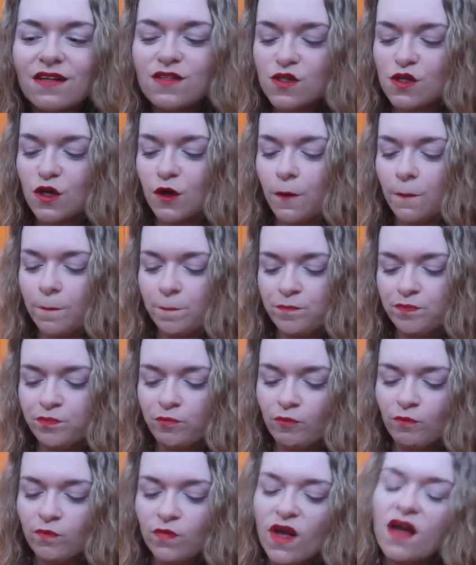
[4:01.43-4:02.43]
So
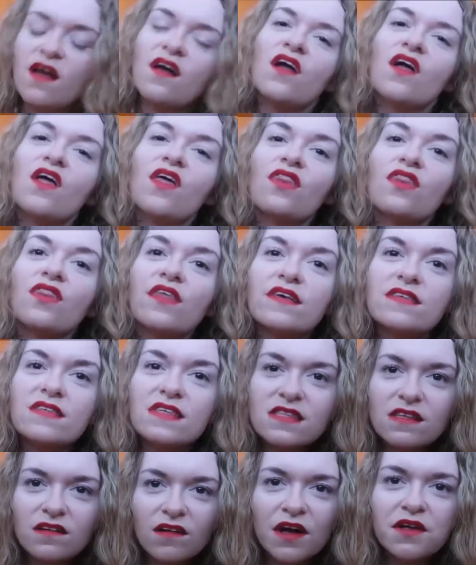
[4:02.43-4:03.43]
this
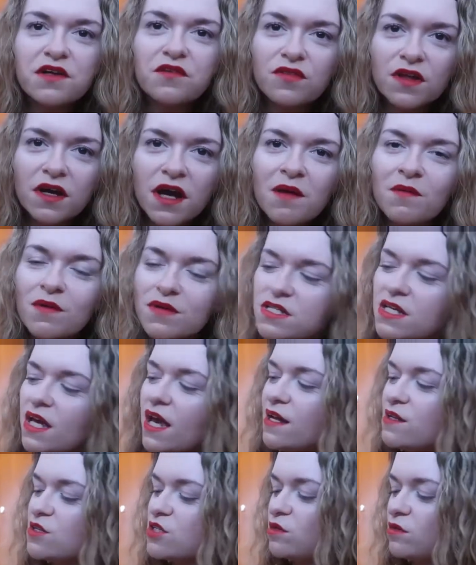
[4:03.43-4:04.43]
is the kind of thing I want to get
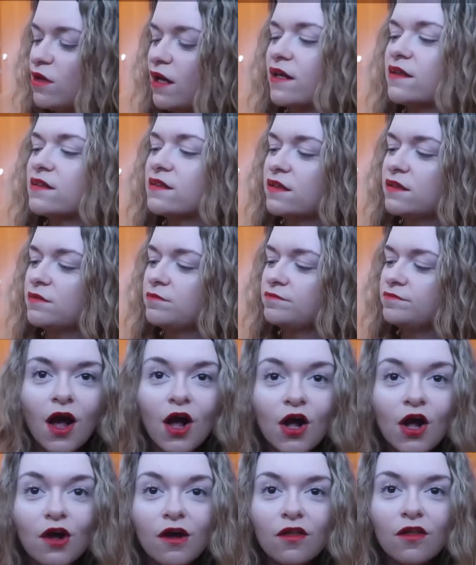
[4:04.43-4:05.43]
into next.
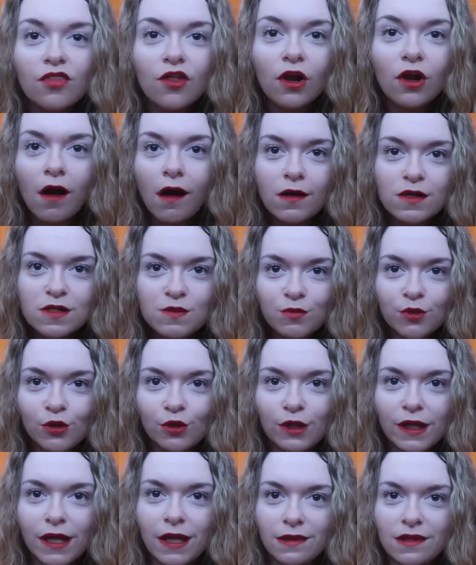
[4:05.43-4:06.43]
The last
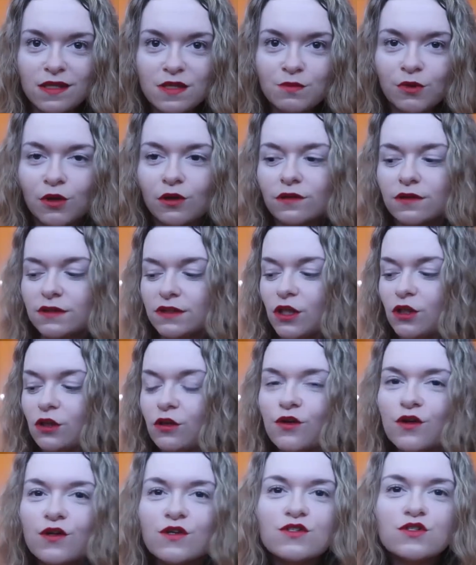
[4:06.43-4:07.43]
book in this box
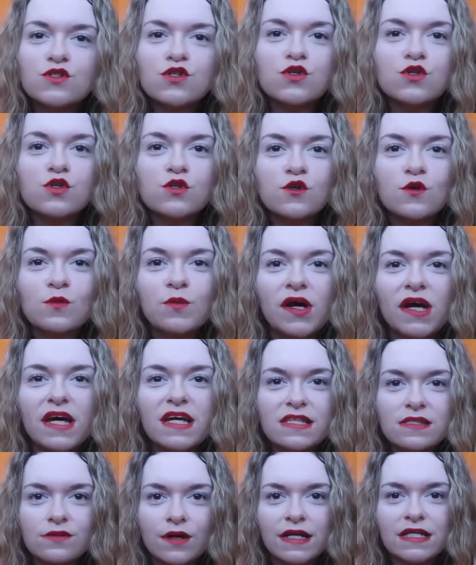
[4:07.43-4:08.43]
looks super
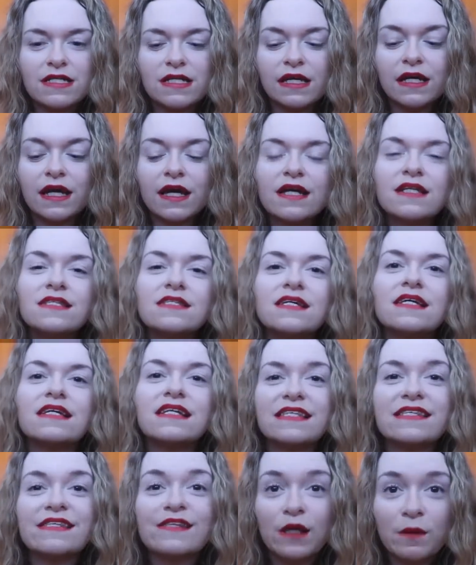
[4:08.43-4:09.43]
exciting. It's in a
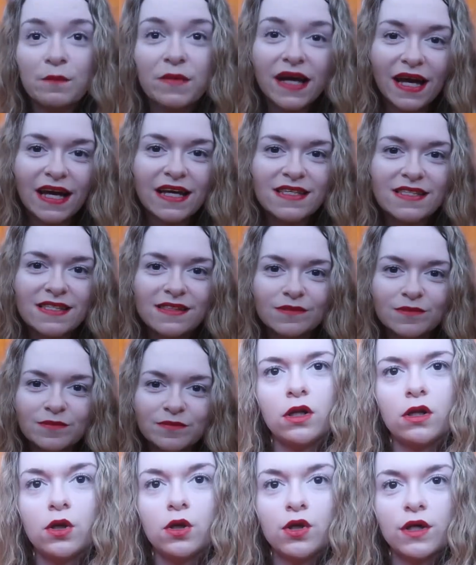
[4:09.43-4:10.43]
slipcase.
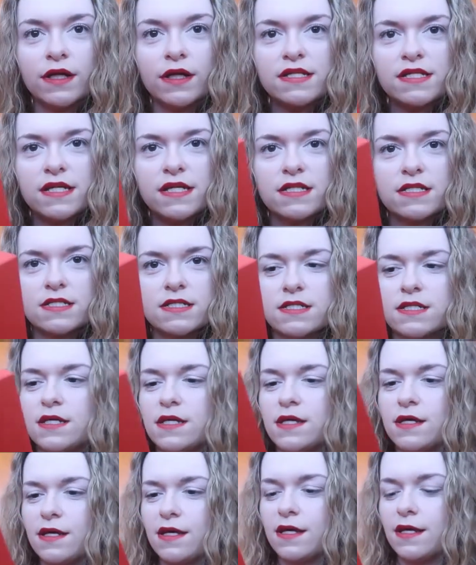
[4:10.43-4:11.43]
Look at it.
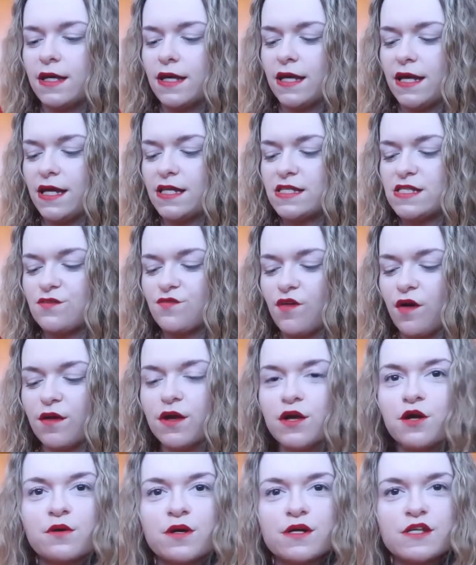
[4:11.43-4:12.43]
It's
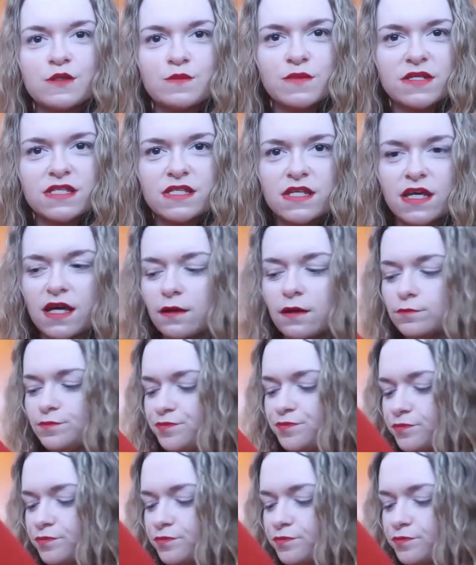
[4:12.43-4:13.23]
very Christmassy.